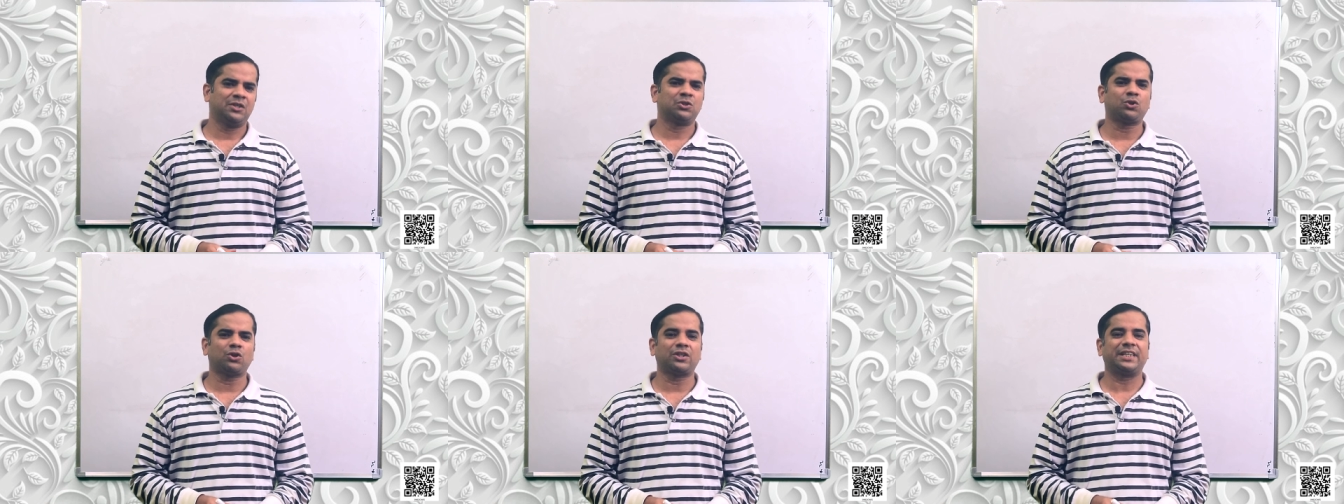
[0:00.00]

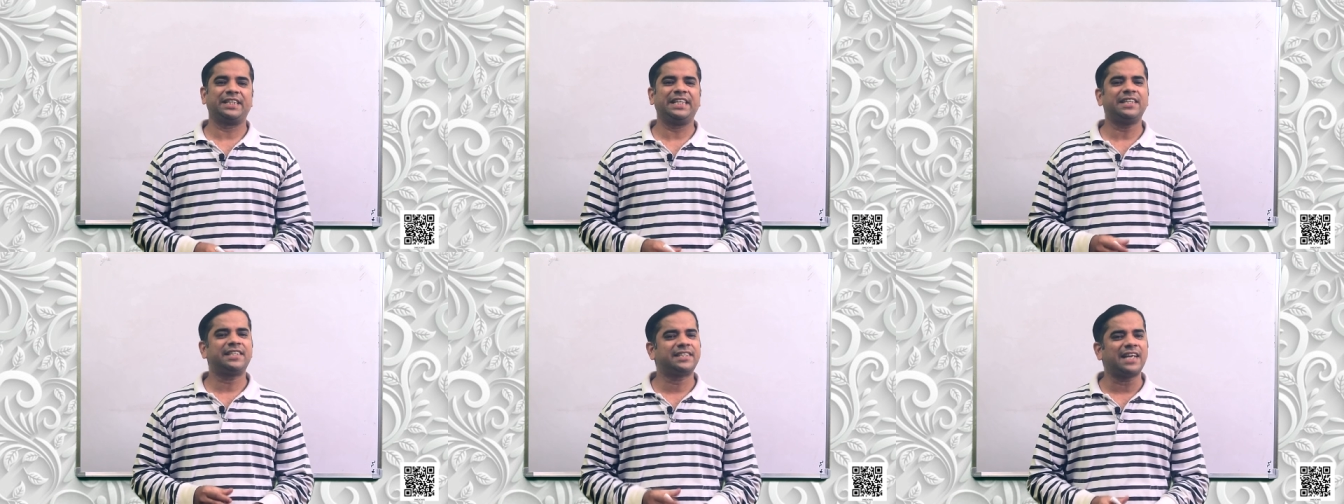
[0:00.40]
So, the
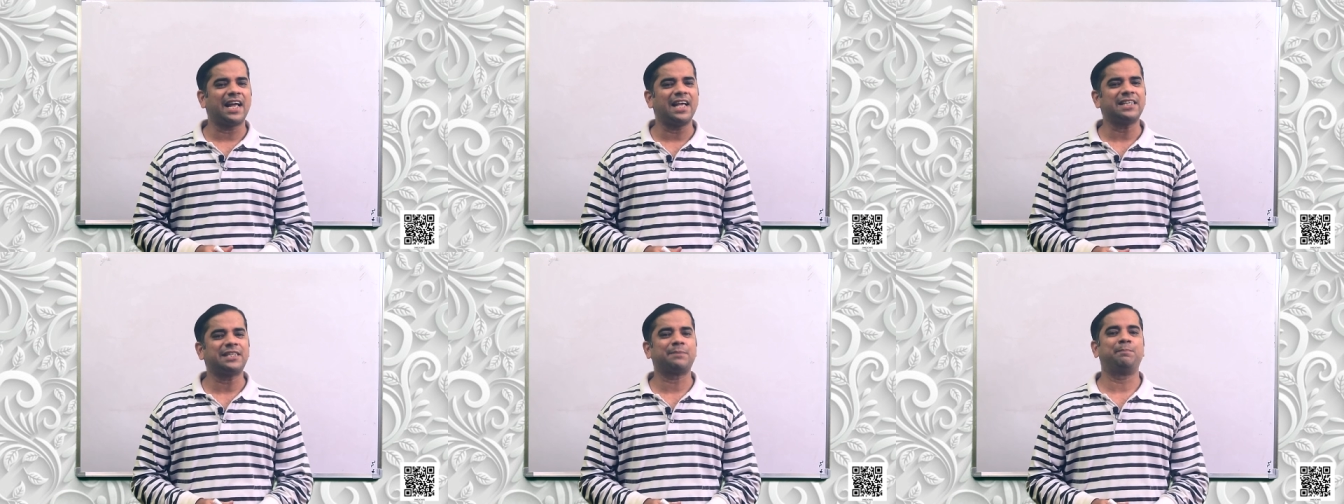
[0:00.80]

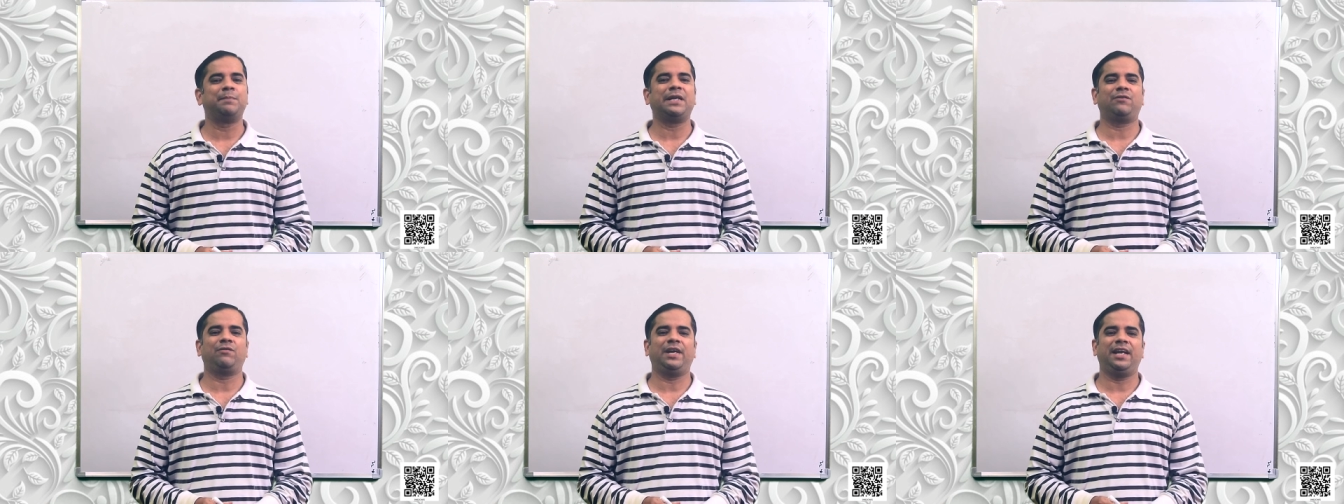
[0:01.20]
distance
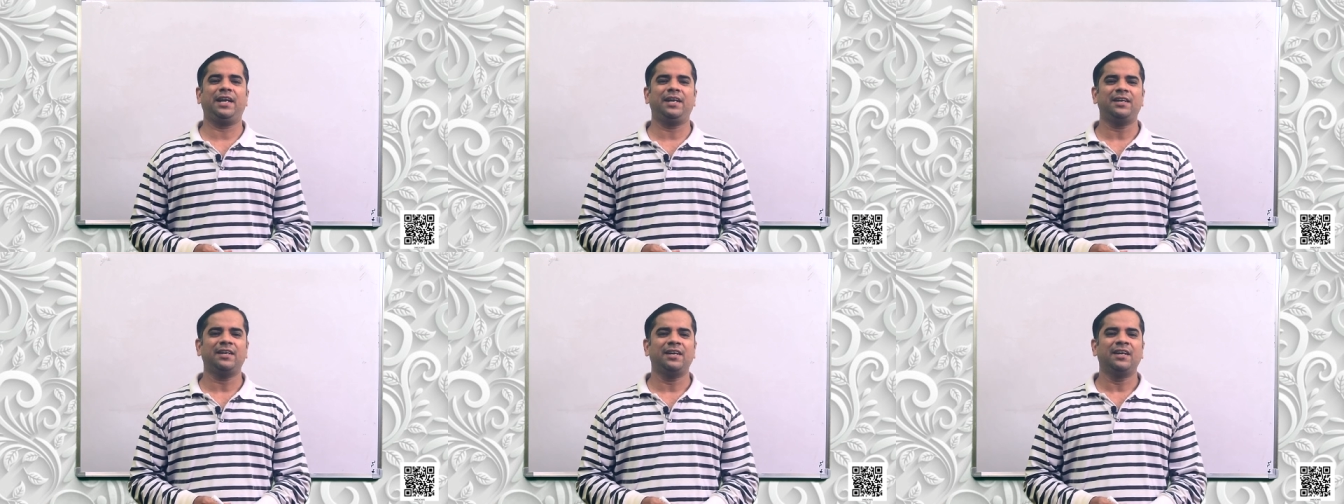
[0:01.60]

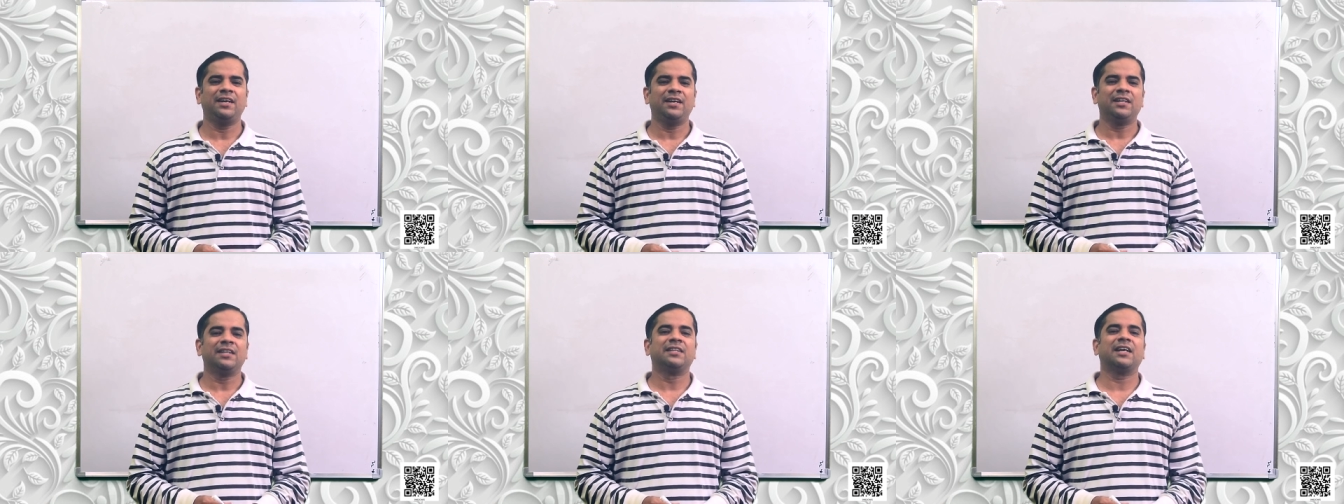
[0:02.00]
between
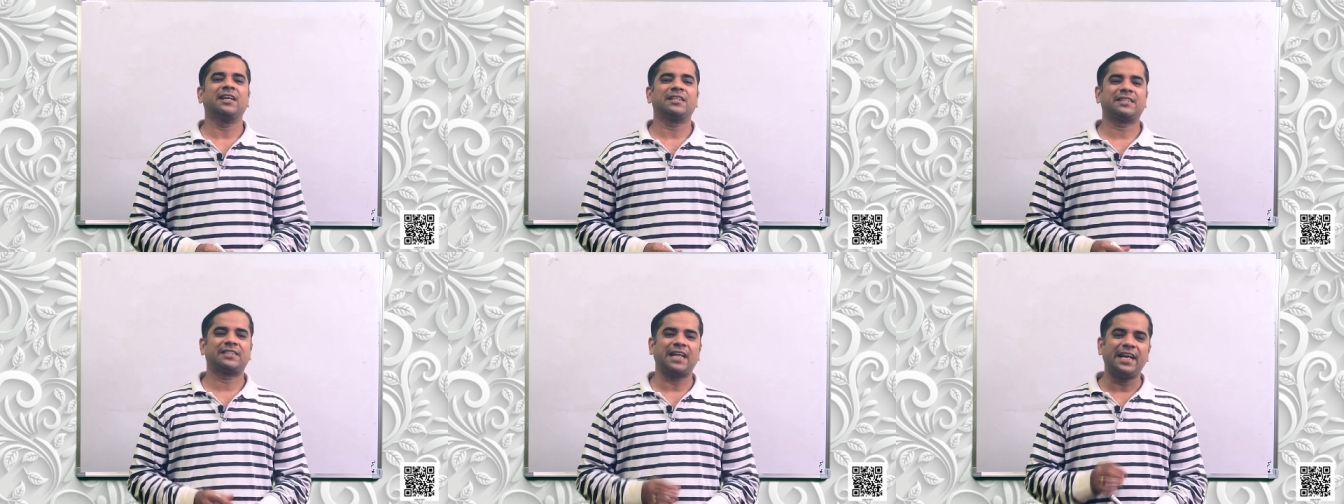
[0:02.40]

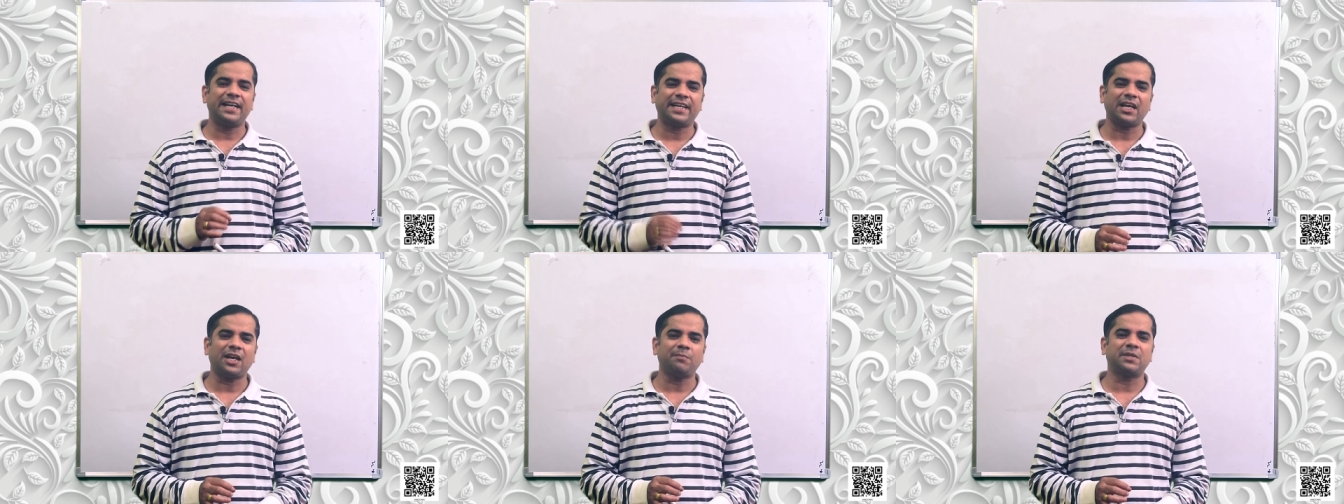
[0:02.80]
the
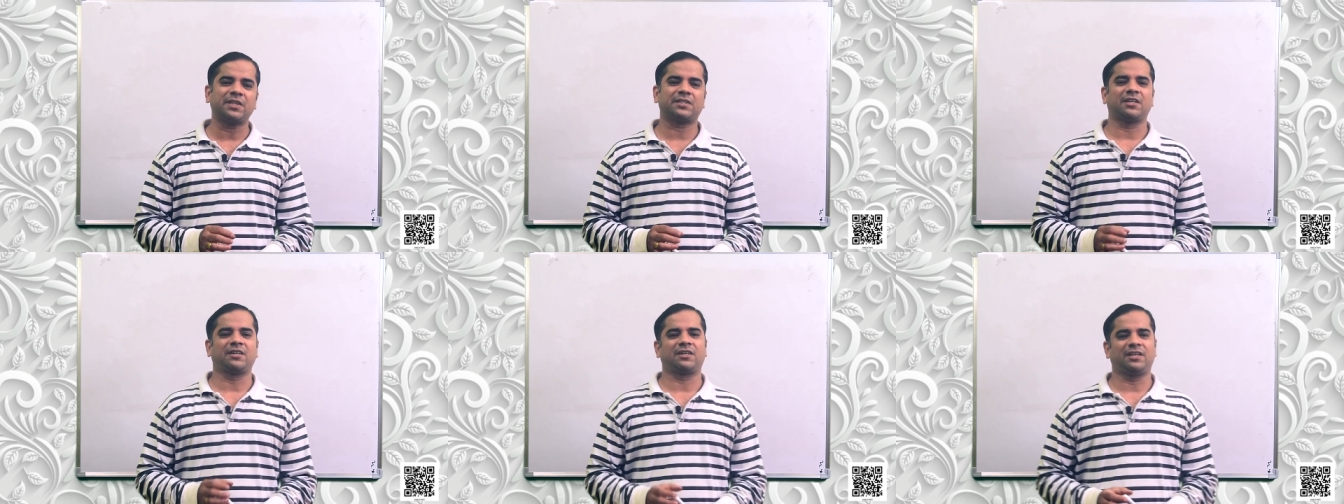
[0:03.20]
center of
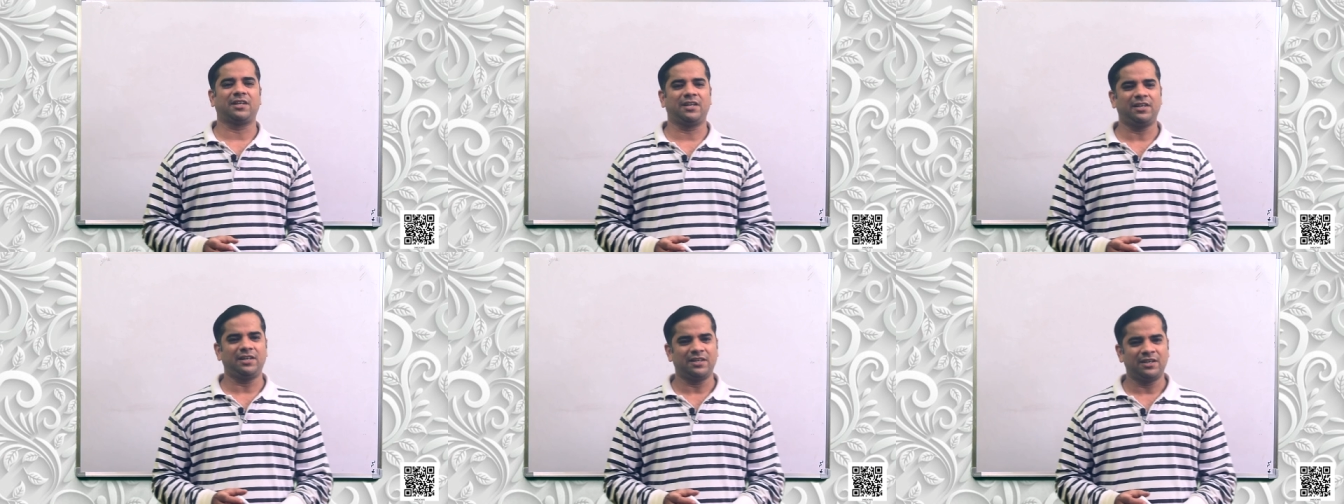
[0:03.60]
the
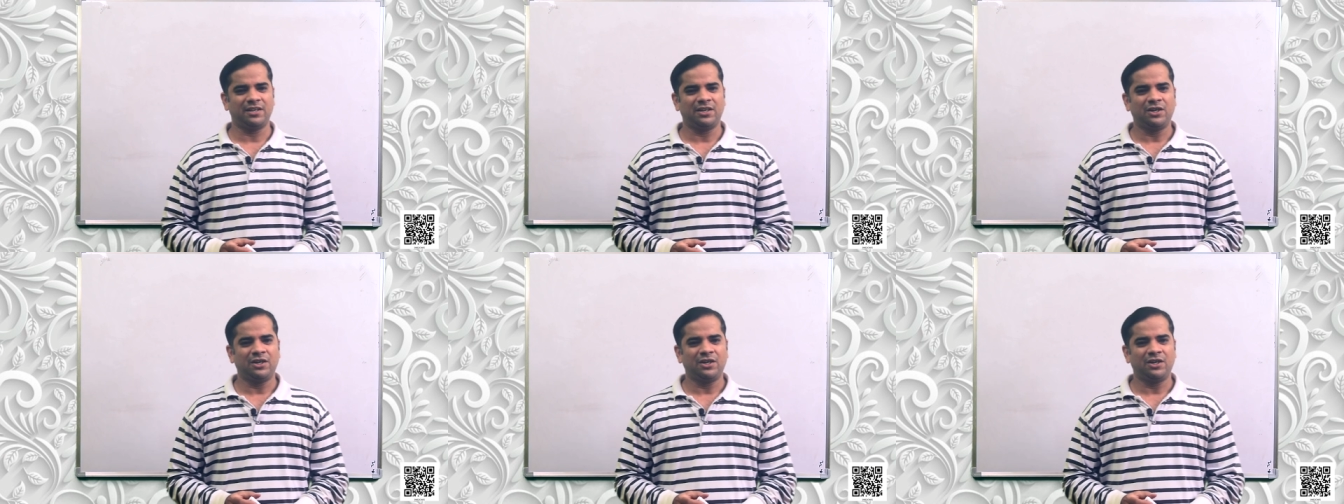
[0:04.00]
circle